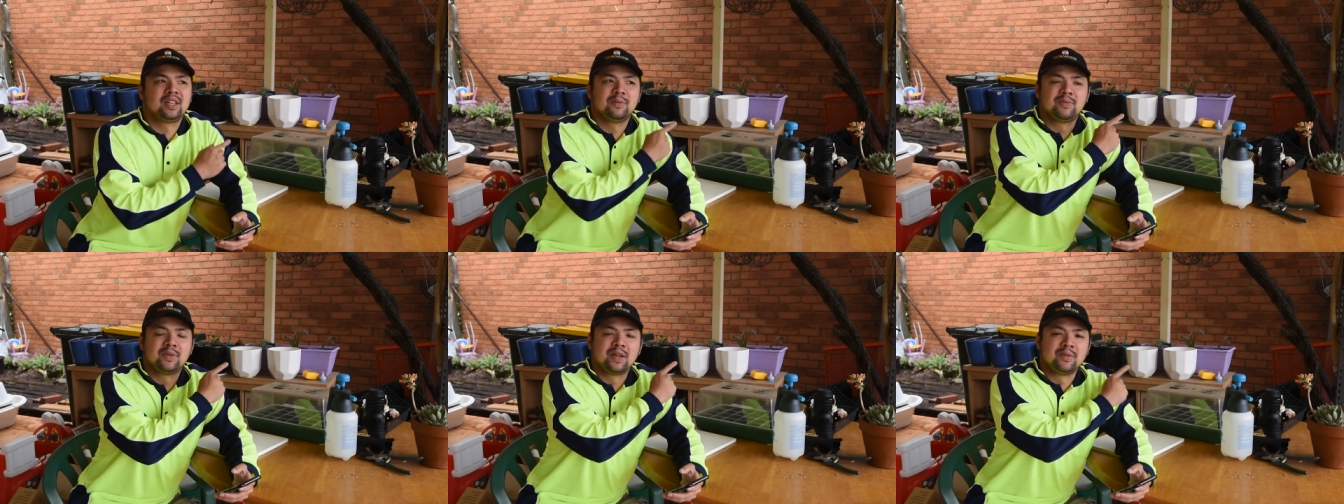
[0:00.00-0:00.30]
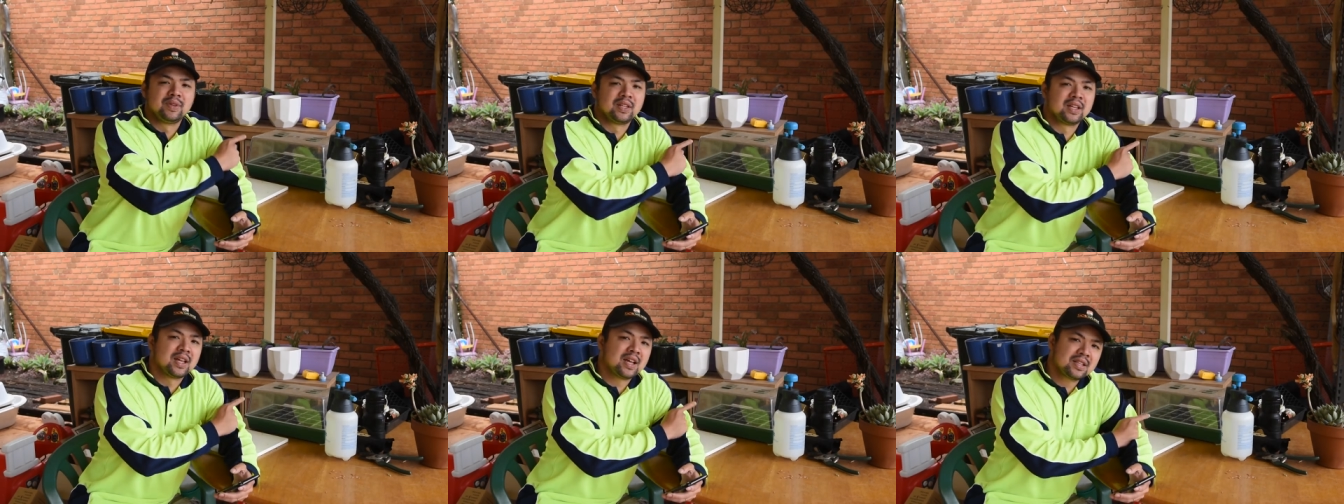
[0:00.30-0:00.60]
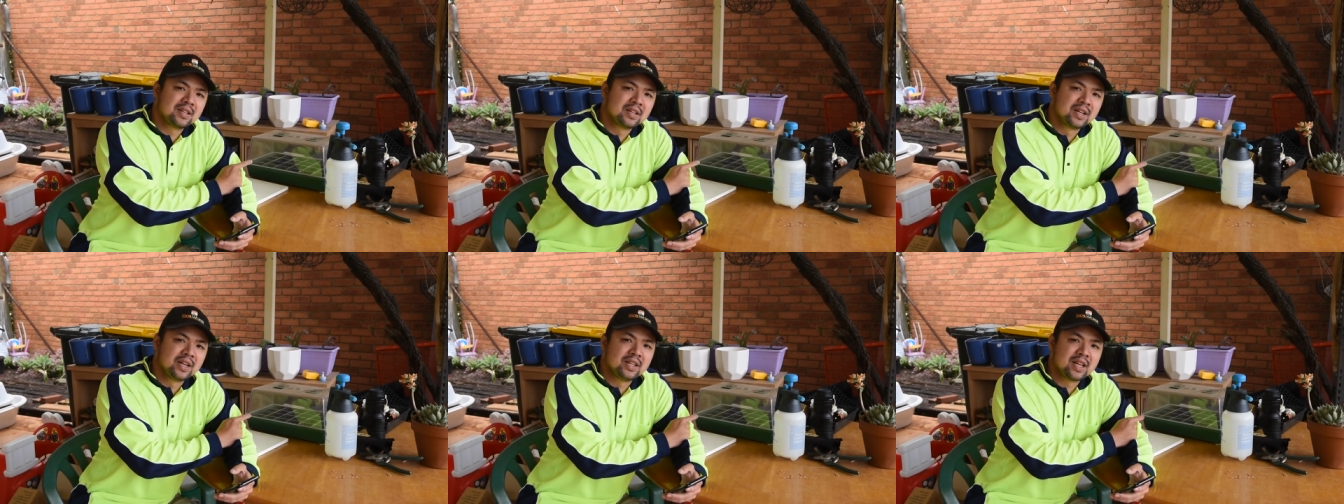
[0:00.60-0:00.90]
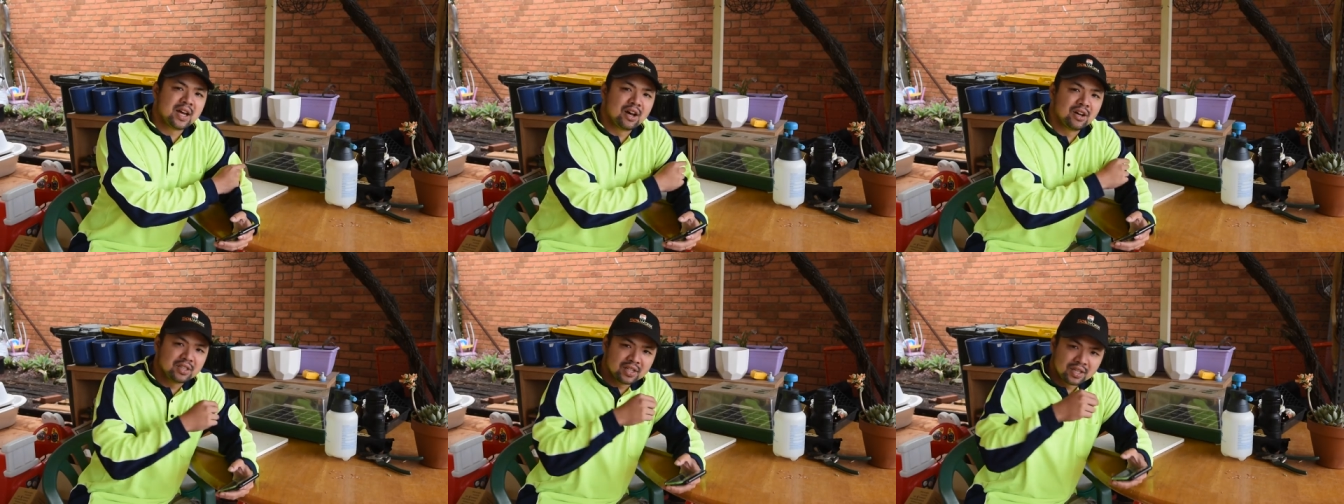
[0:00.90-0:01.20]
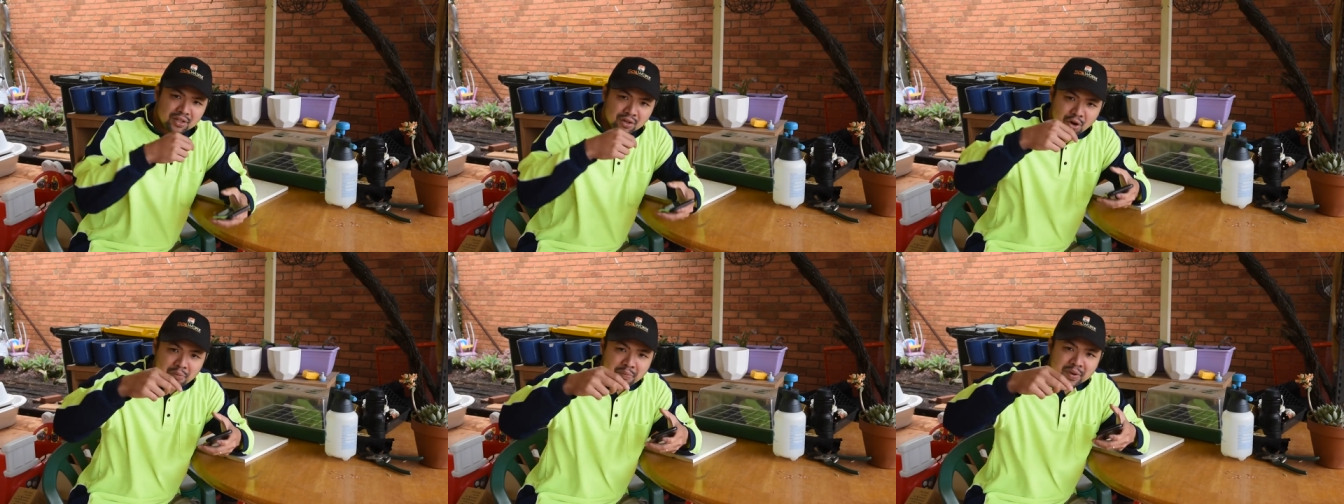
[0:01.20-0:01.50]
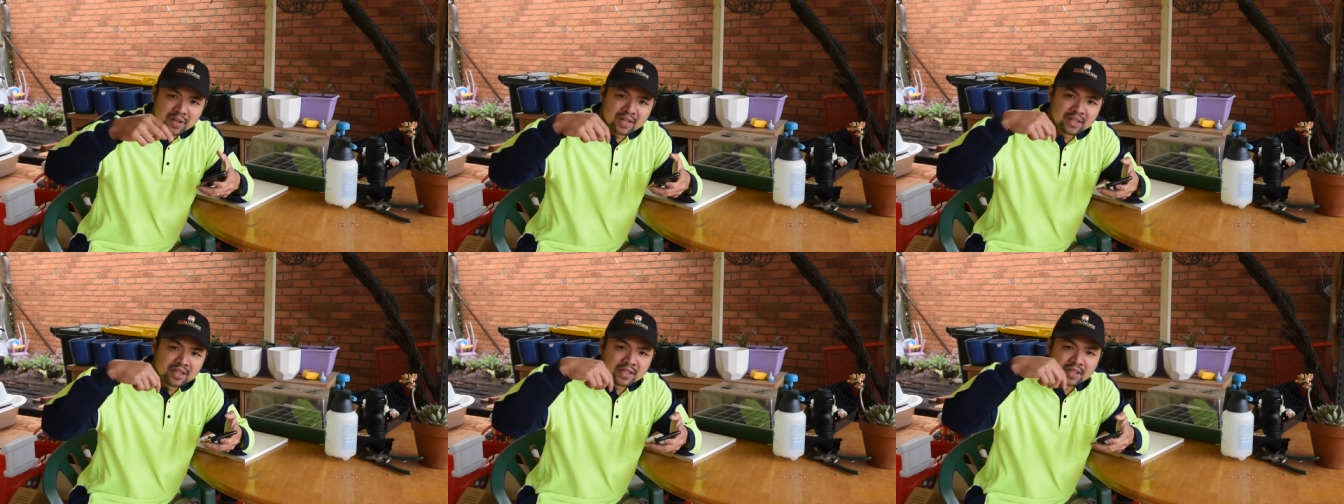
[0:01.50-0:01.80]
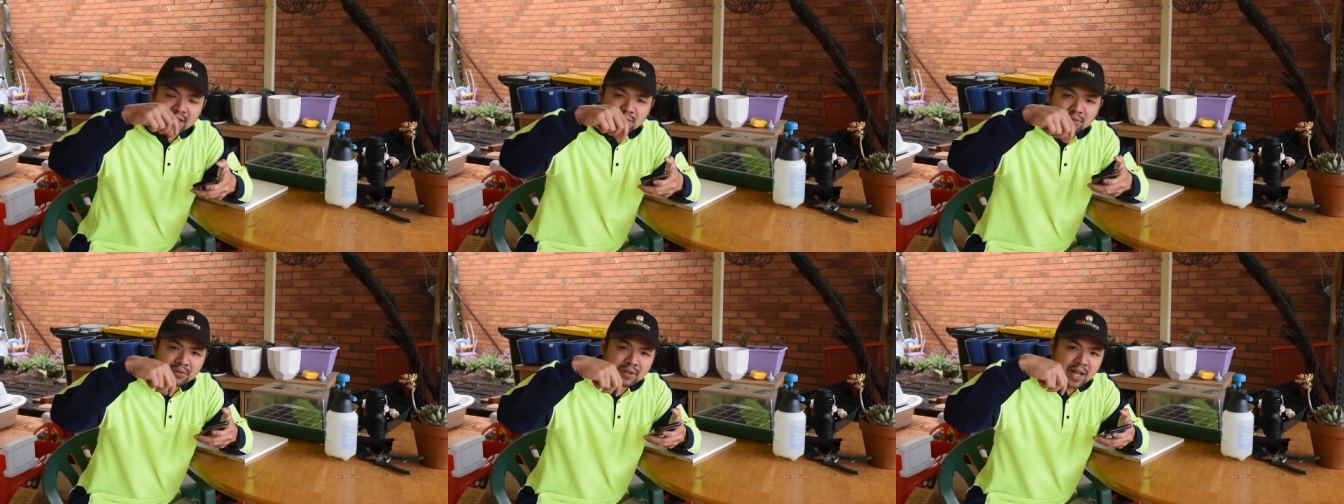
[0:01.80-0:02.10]
keep them in that greenhouse and open the
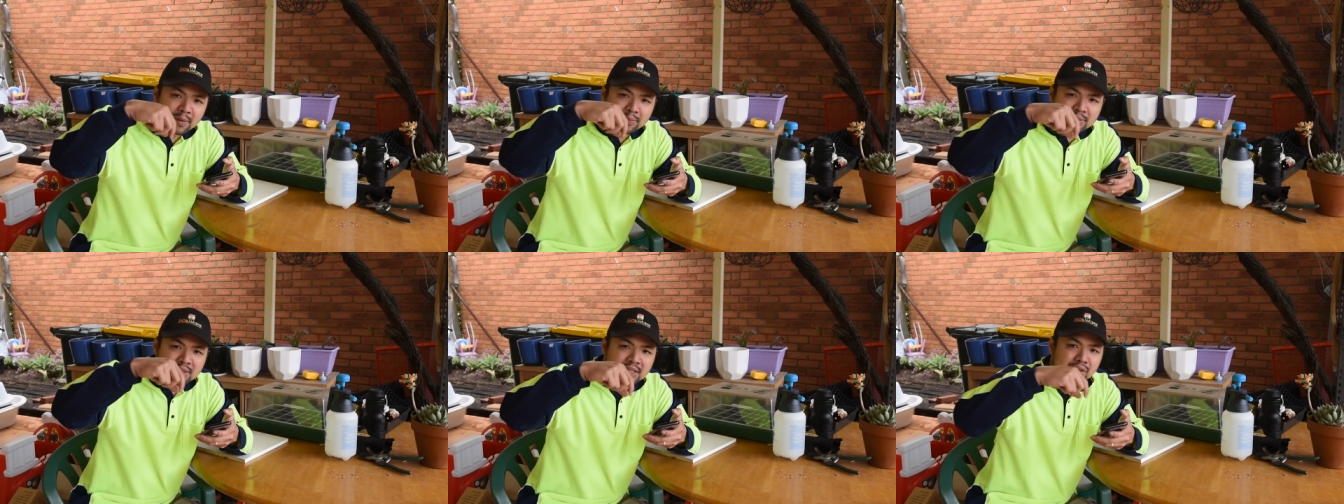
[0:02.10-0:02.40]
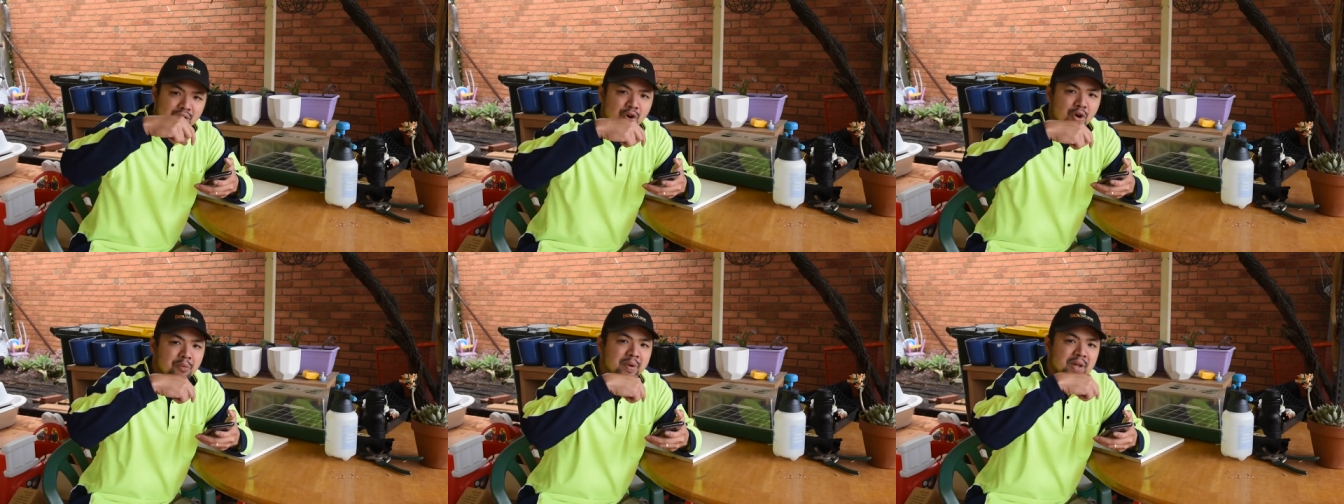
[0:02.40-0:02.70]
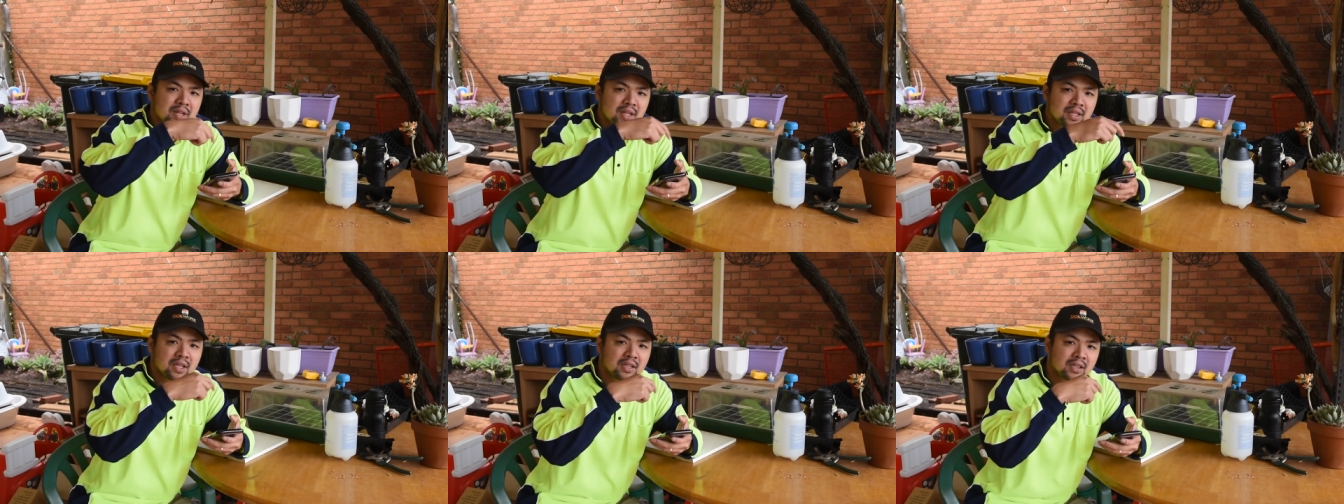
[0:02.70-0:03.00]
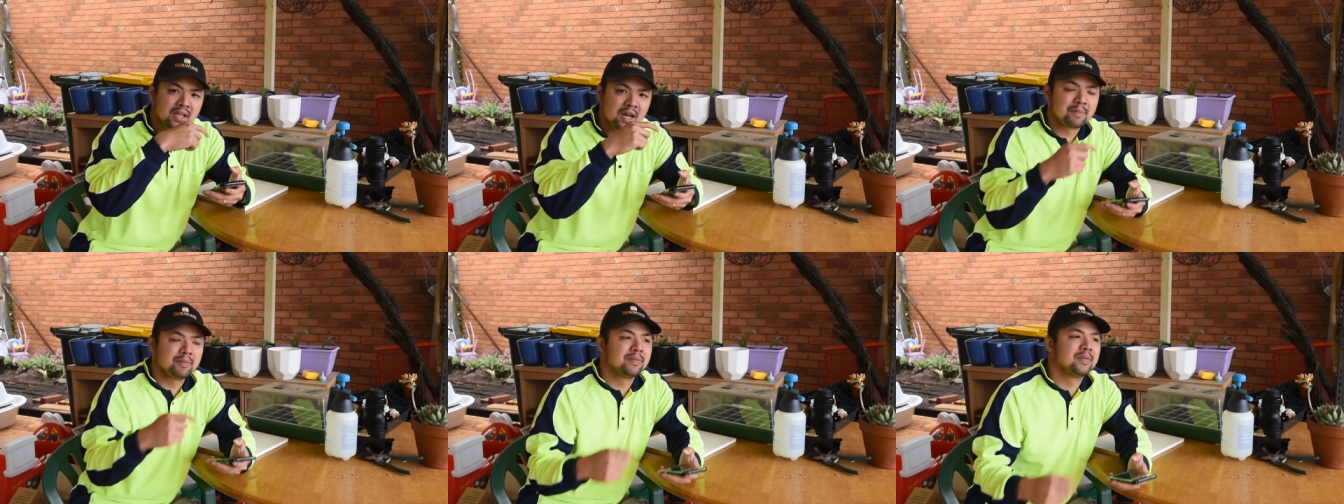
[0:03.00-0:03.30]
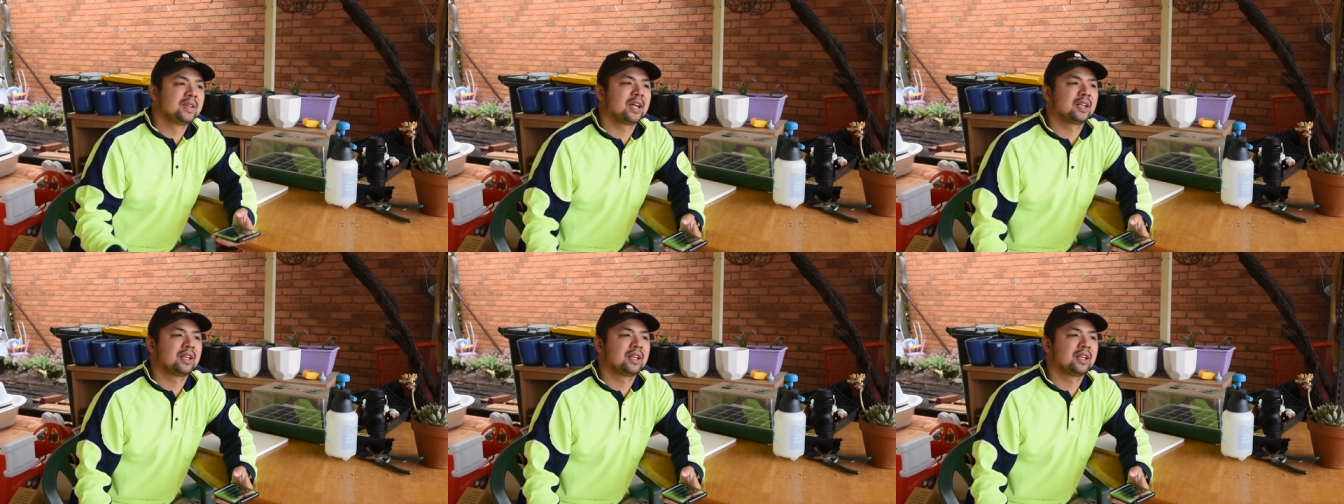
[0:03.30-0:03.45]
little flaps that open at the top.